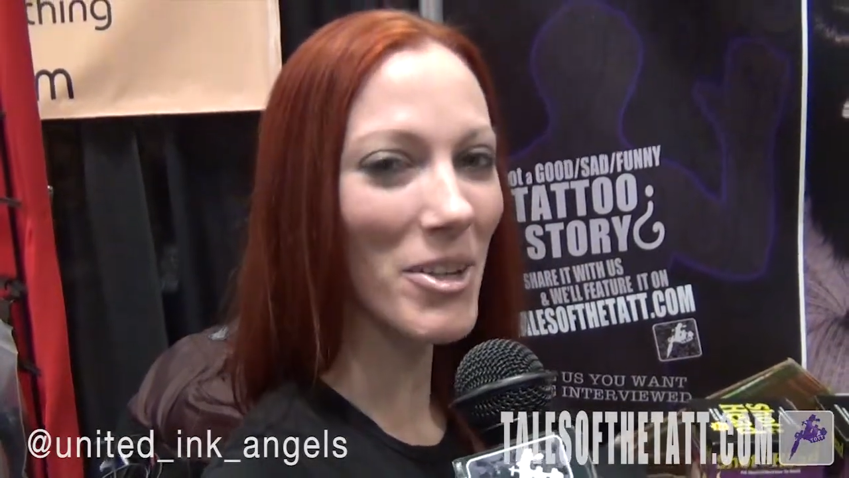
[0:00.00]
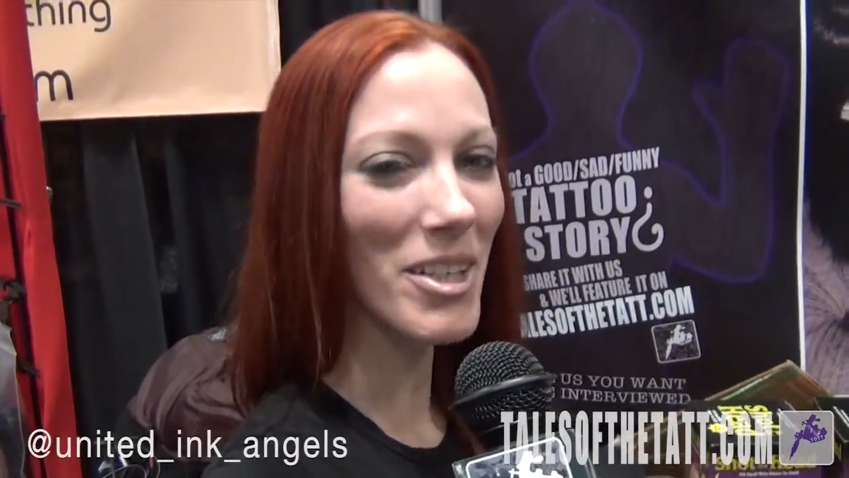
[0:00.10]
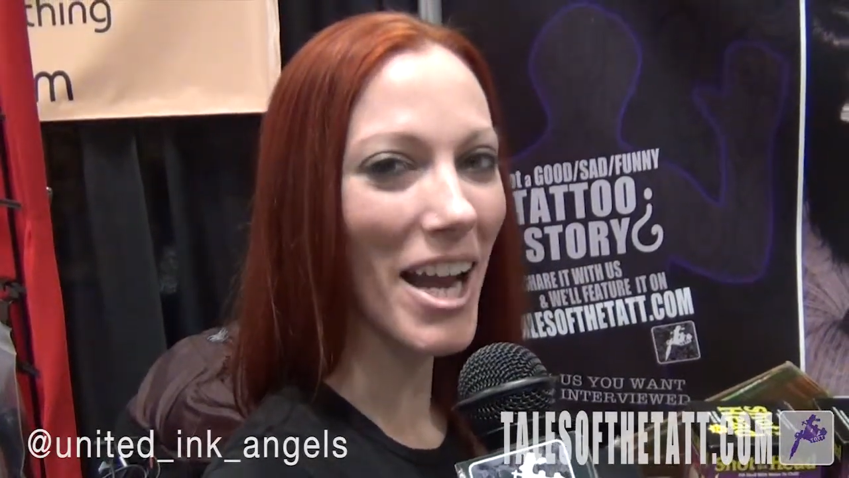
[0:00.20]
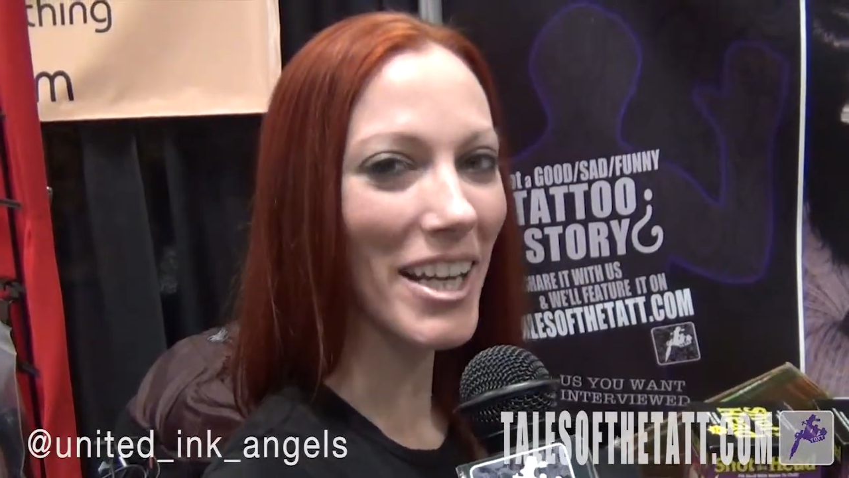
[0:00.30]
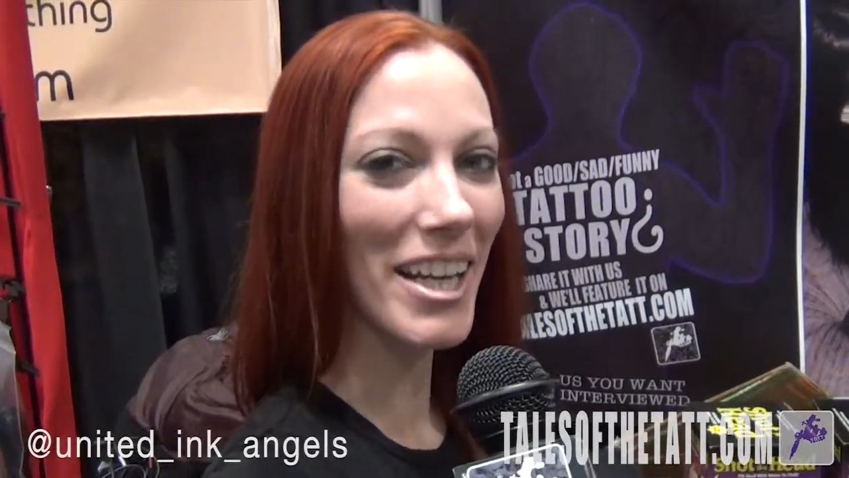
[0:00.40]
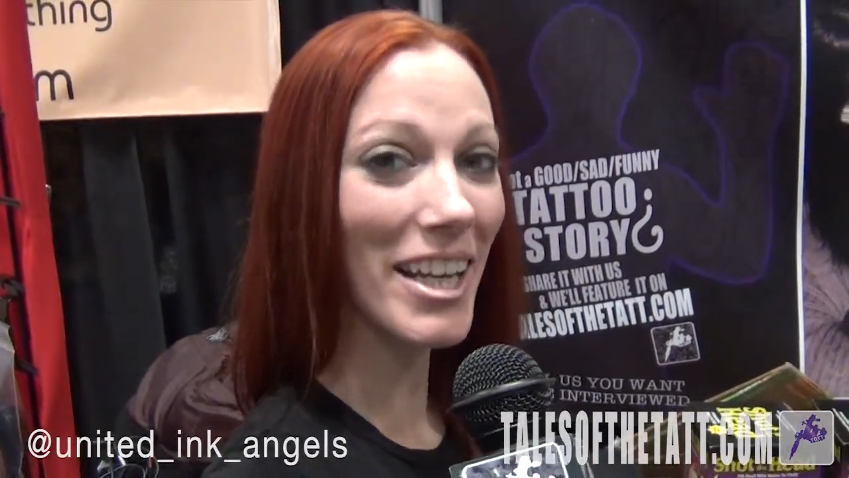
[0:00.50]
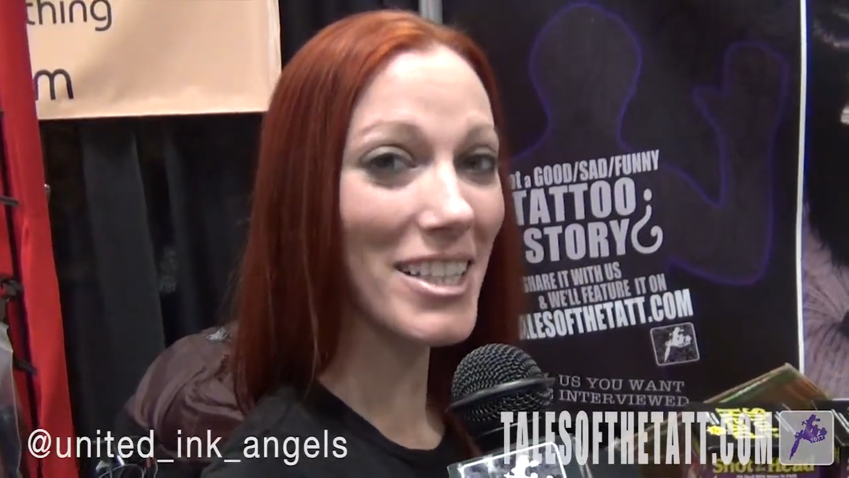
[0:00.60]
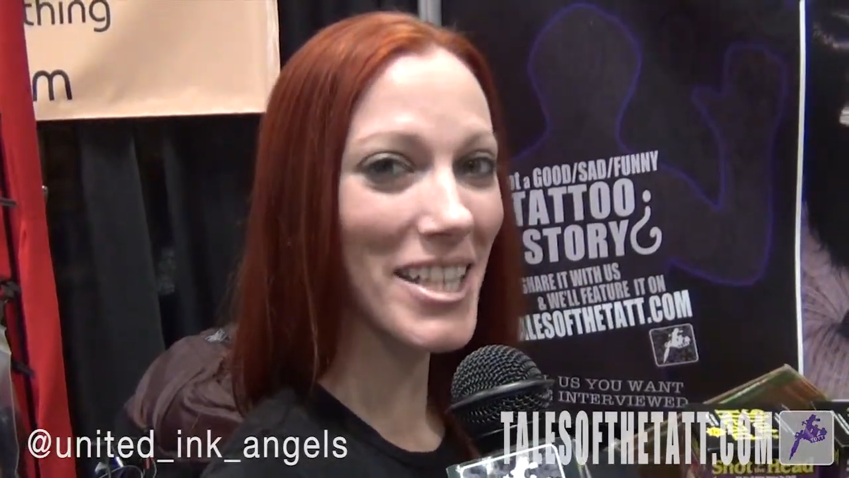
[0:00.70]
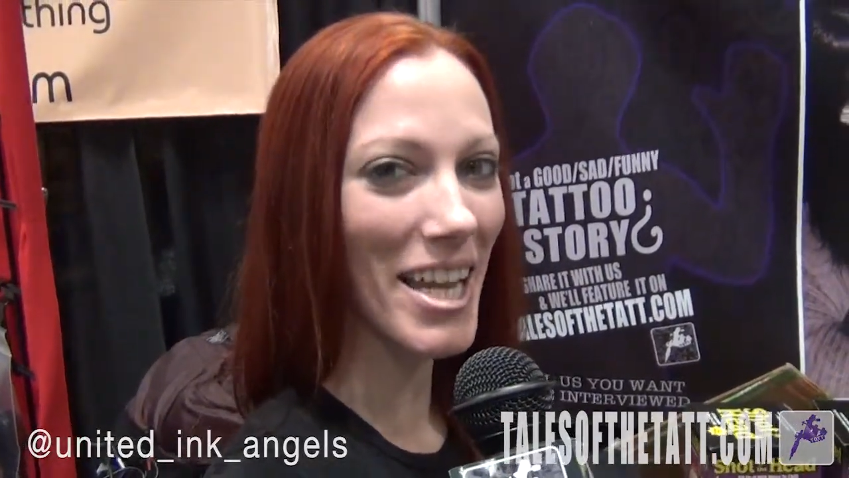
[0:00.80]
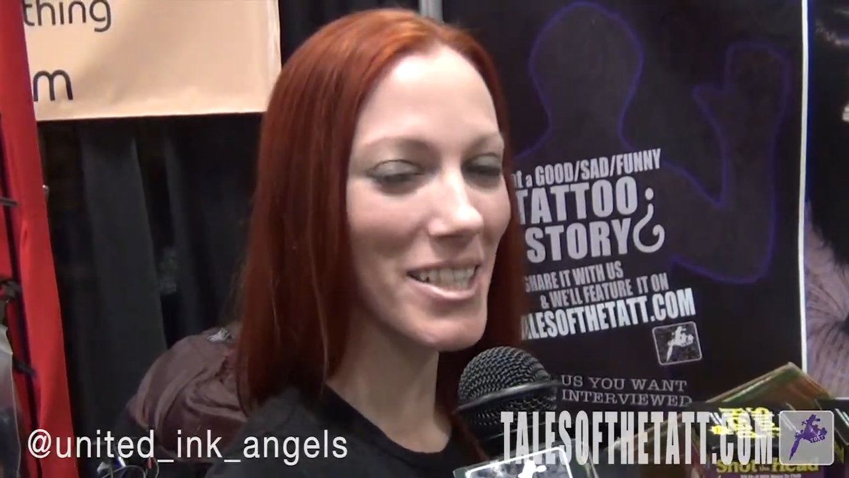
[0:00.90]
United Ink.
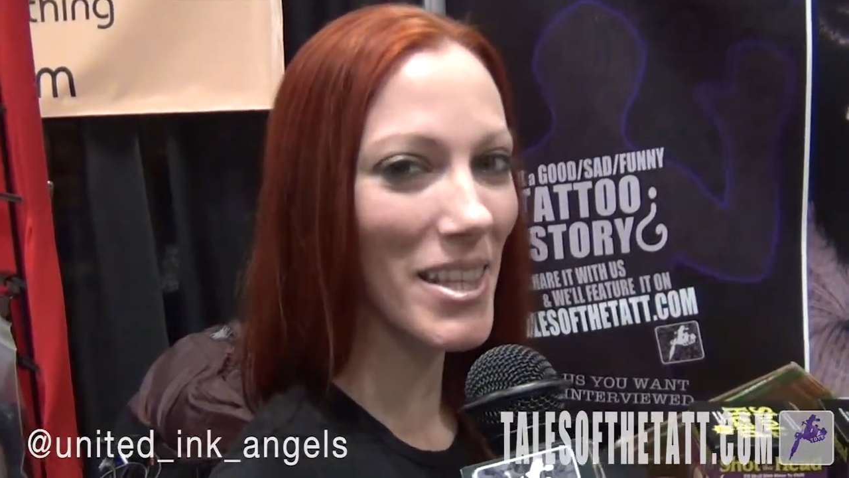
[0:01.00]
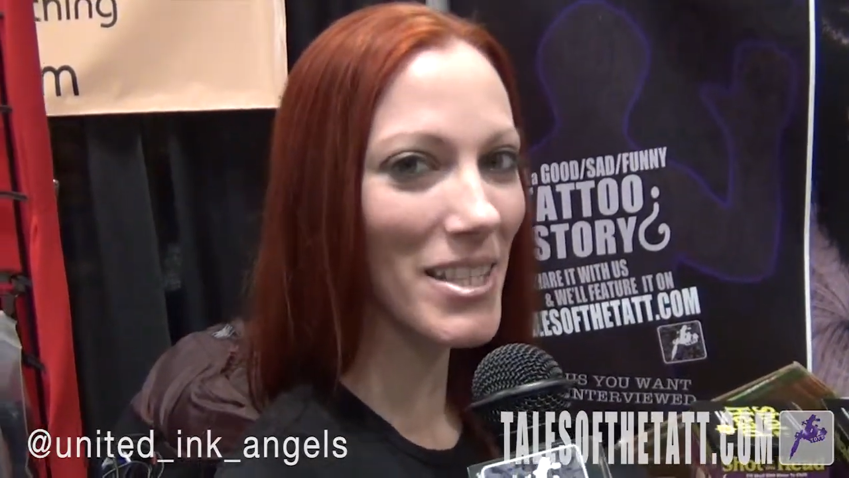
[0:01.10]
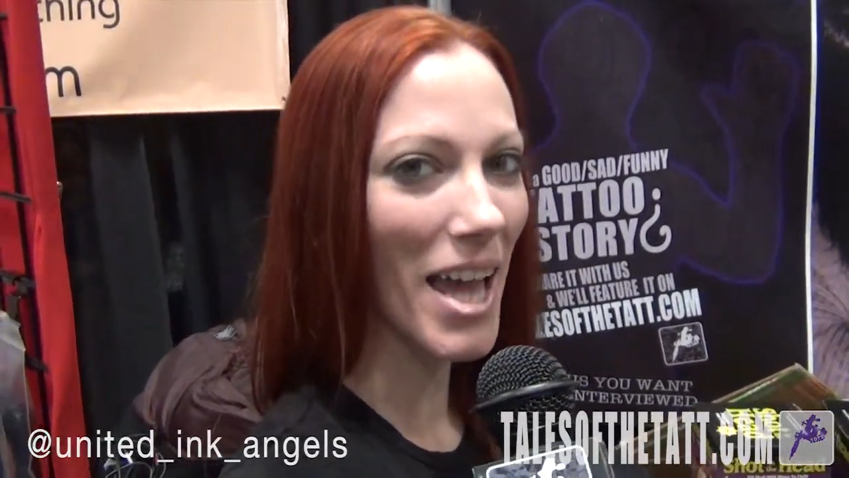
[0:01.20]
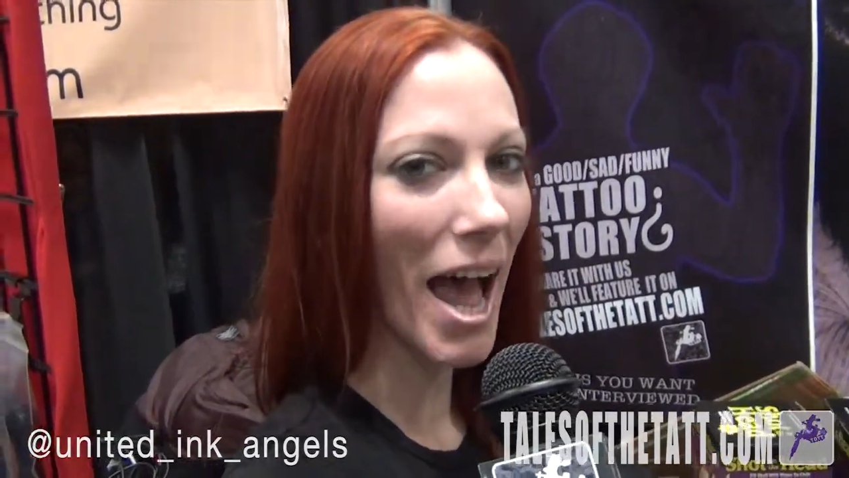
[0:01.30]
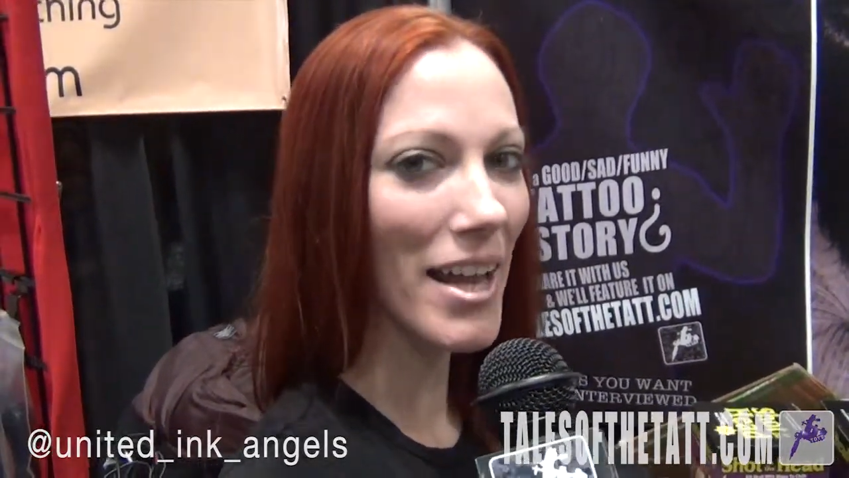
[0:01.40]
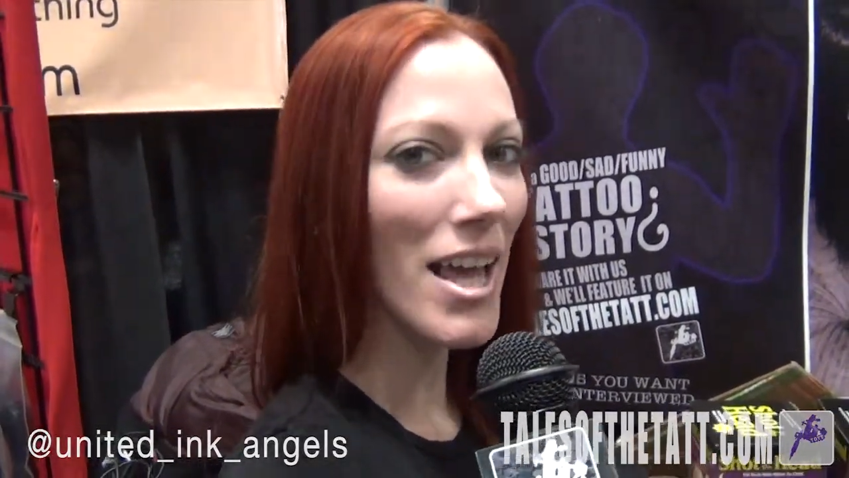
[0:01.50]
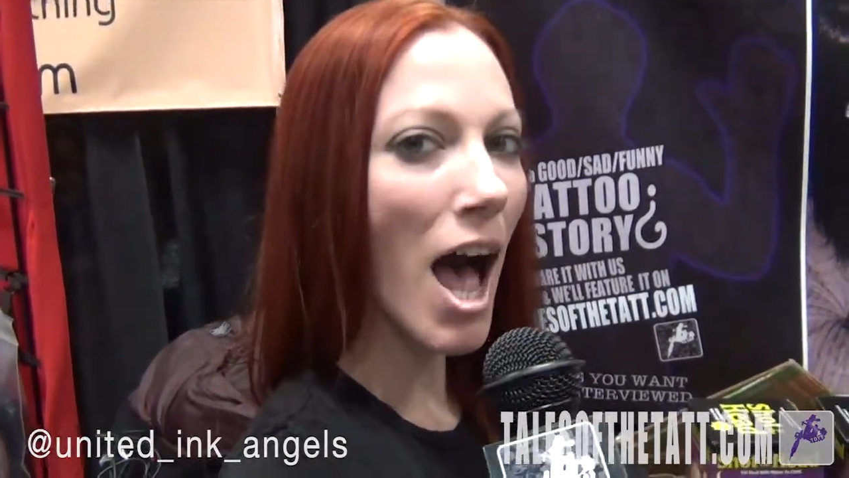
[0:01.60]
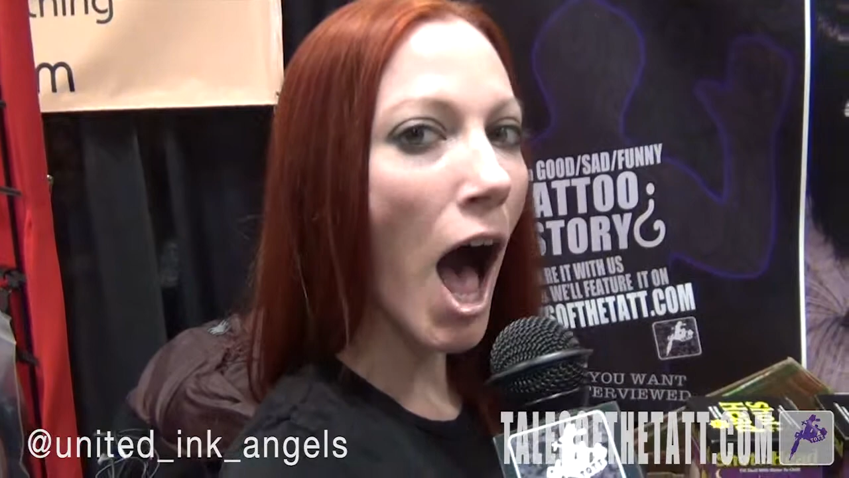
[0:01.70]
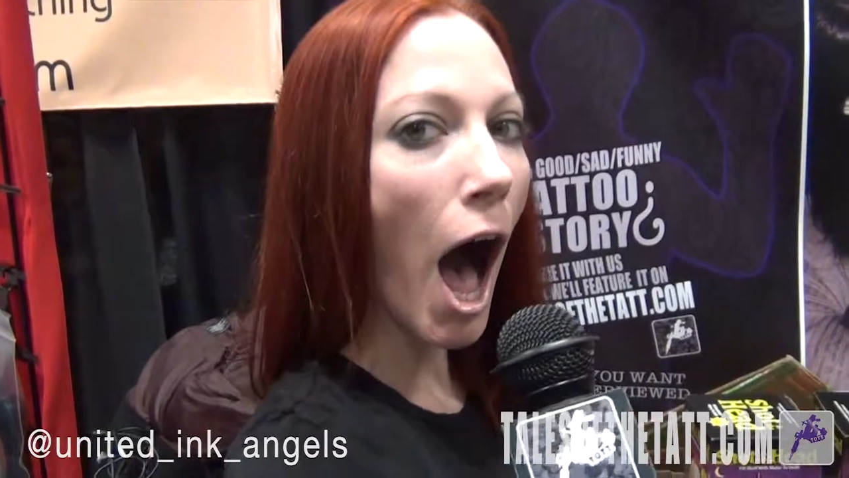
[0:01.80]
and Tales of the Tatt.